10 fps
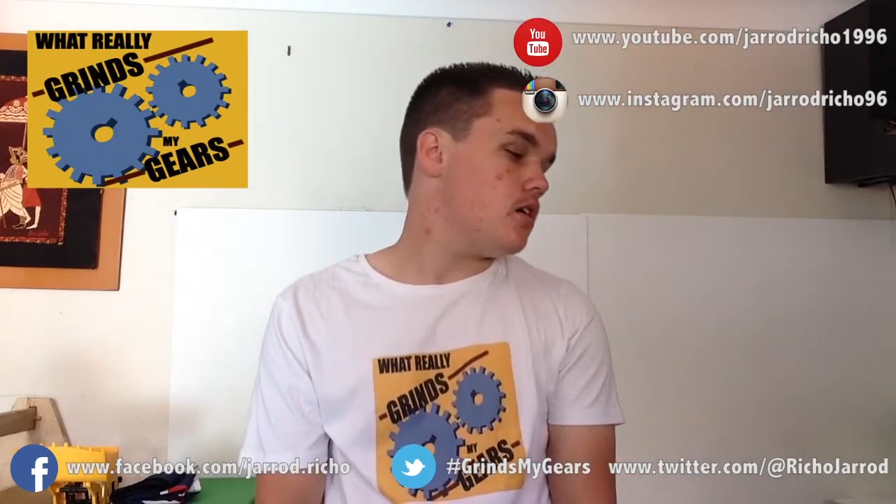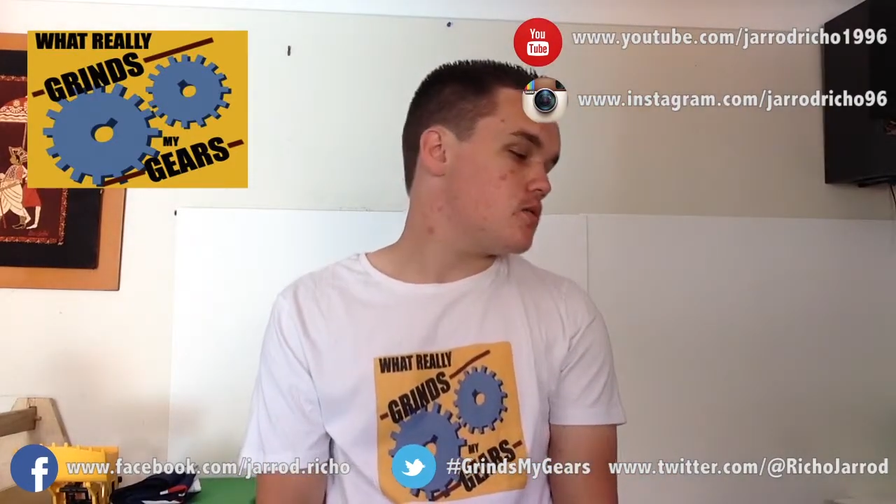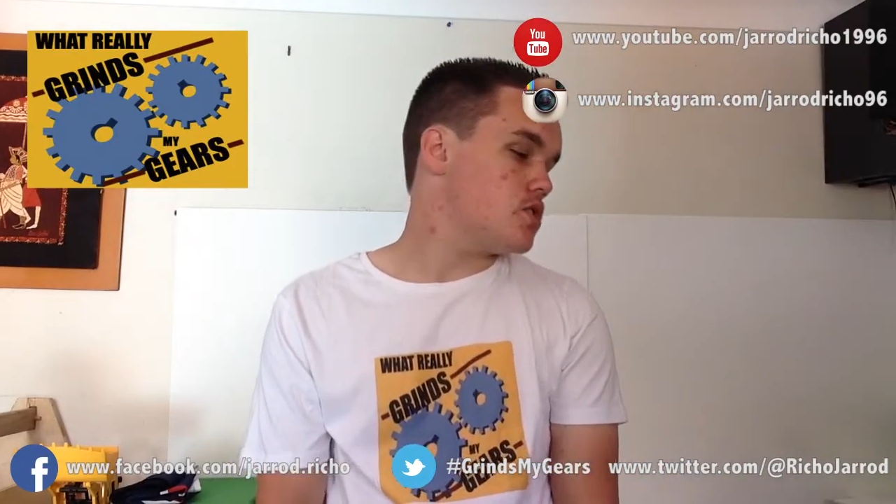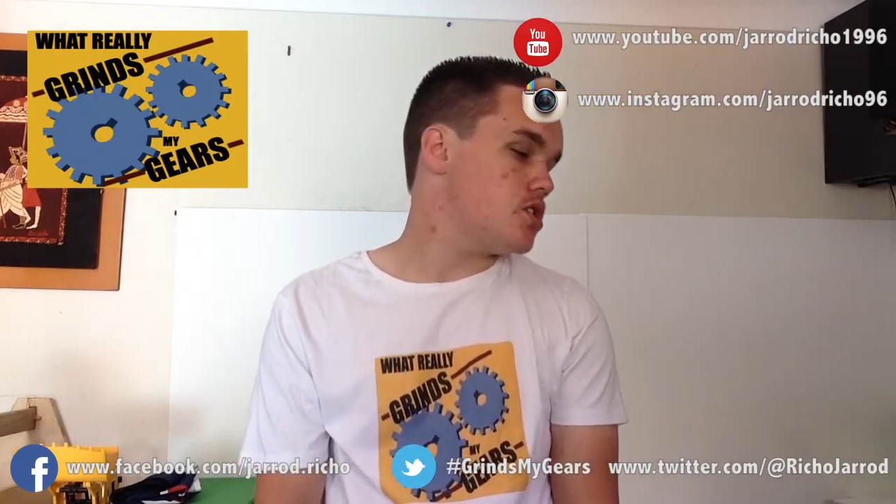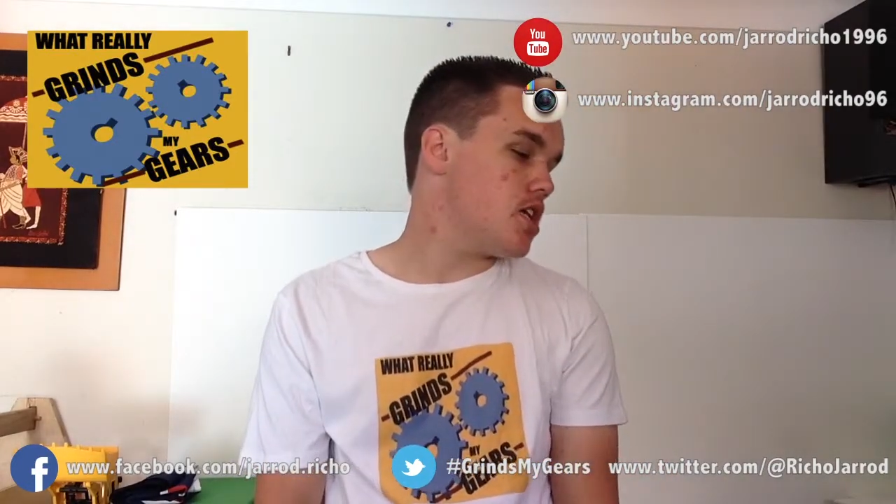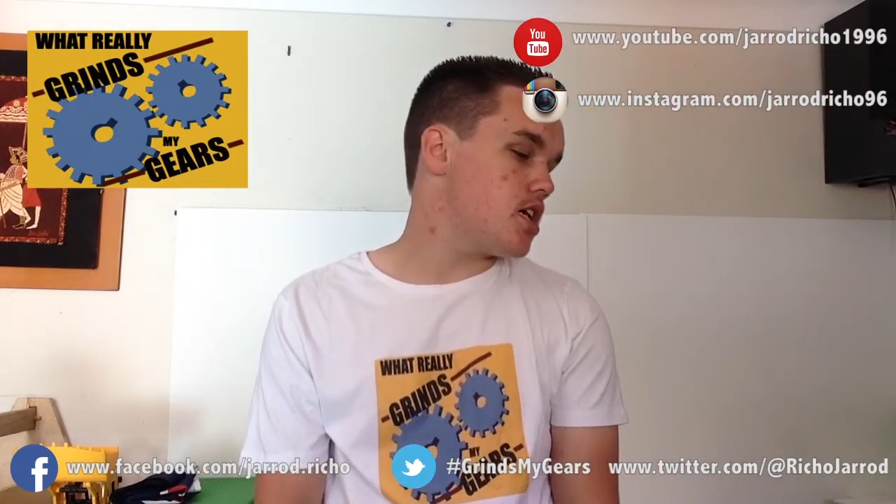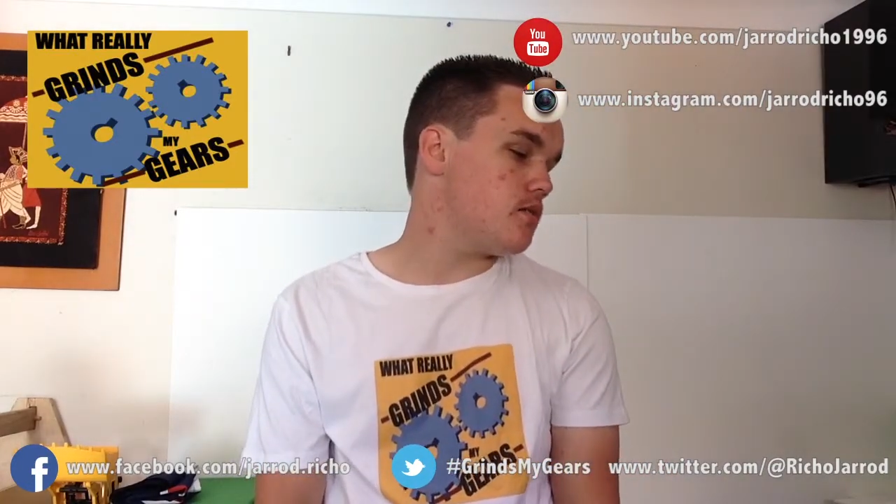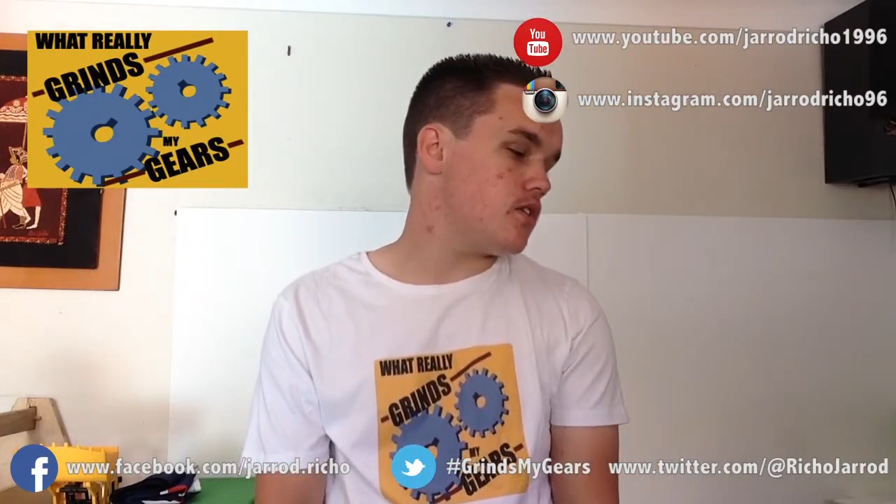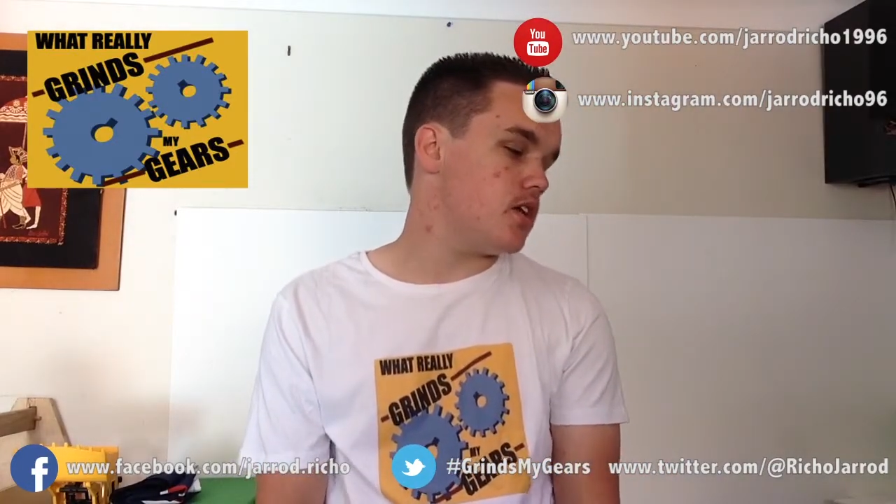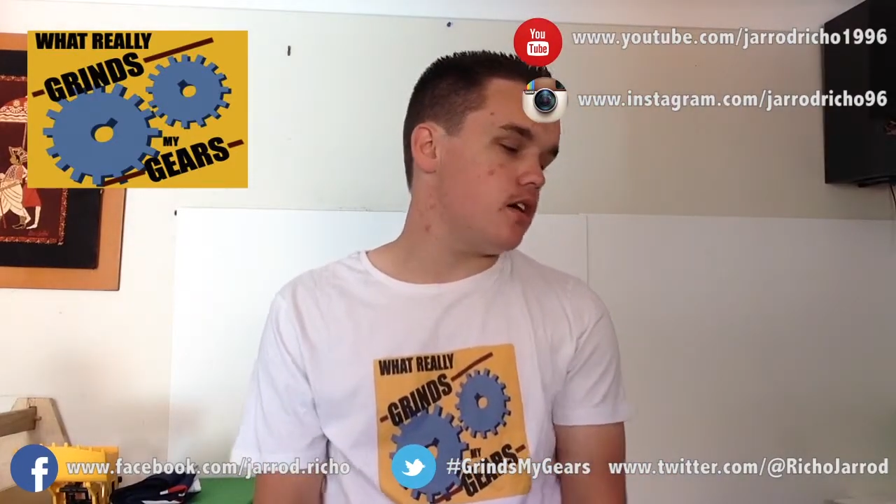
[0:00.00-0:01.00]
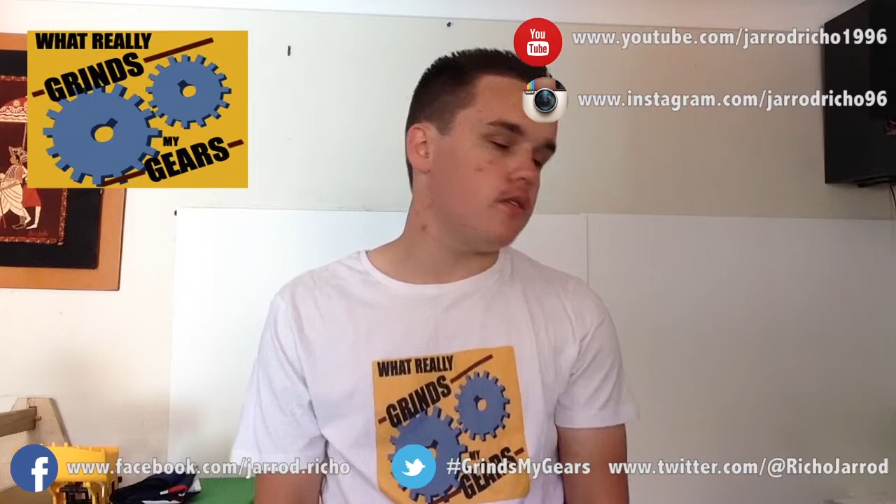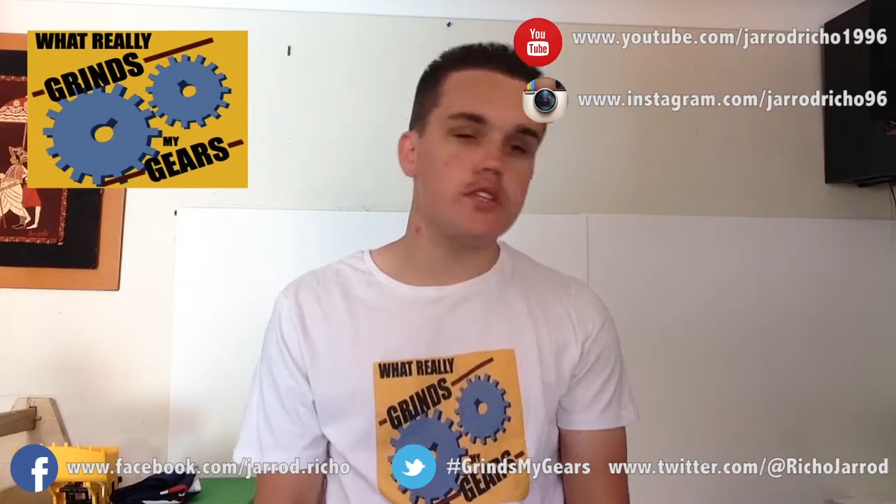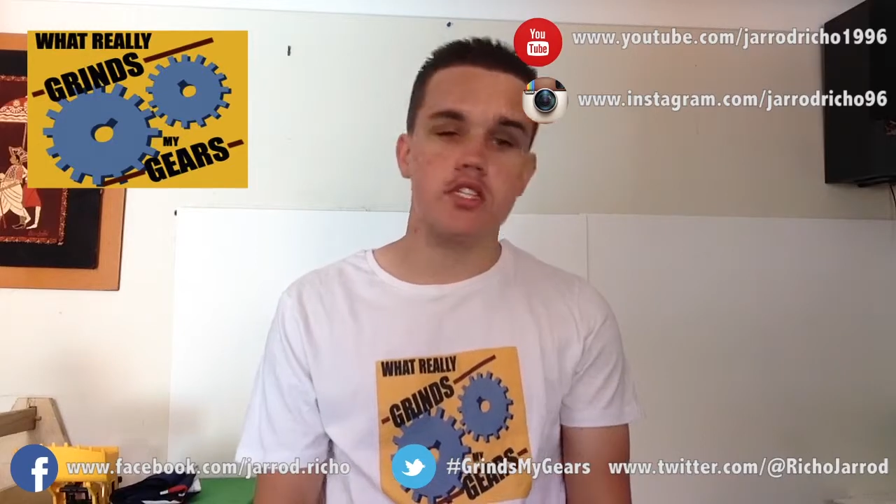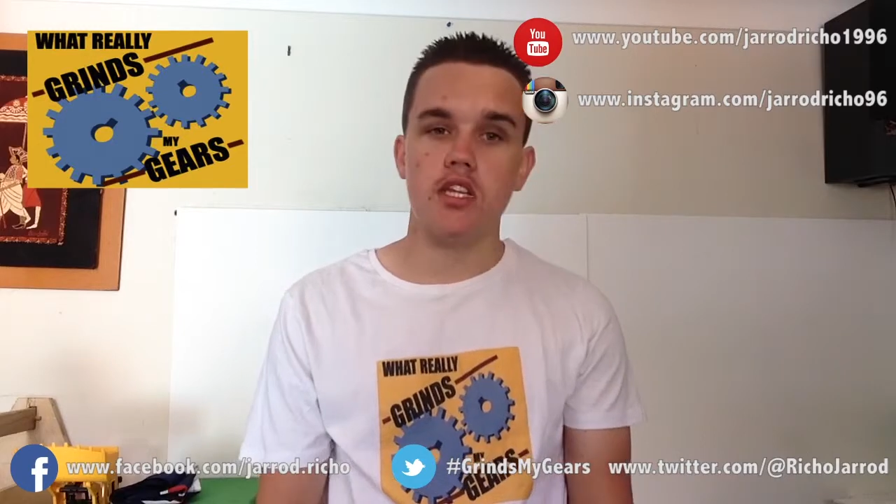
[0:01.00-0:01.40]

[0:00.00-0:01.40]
I was sick of it.